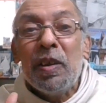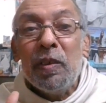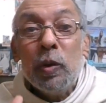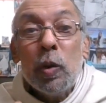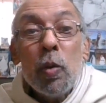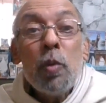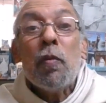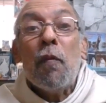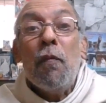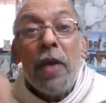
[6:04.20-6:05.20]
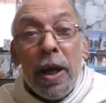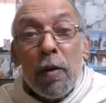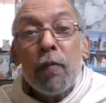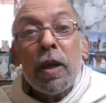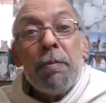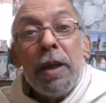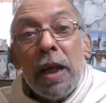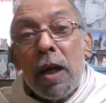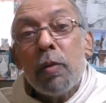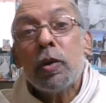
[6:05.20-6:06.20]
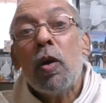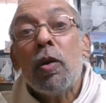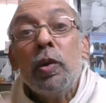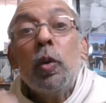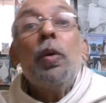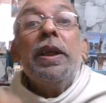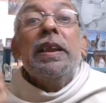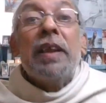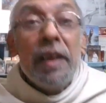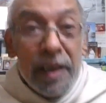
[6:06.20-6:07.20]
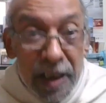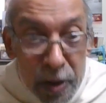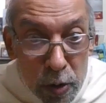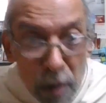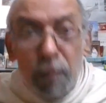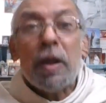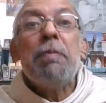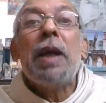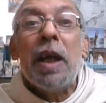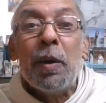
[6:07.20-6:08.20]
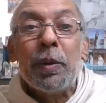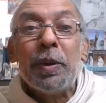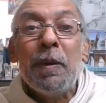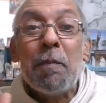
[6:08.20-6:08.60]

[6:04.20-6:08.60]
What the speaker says: no way of coming out or no inclination of coming out.